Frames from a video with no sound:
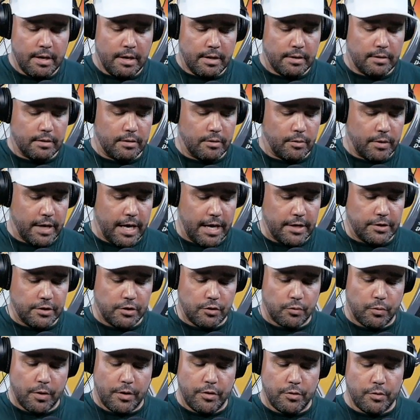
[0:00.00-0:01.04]
the
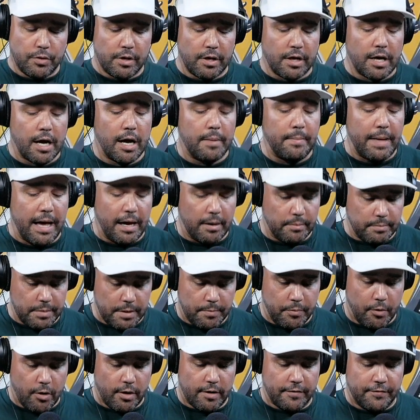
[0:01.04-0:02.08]
locations where you can come out and be
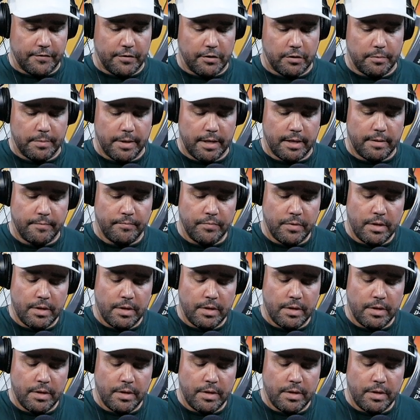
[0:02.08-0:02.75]
part of filming.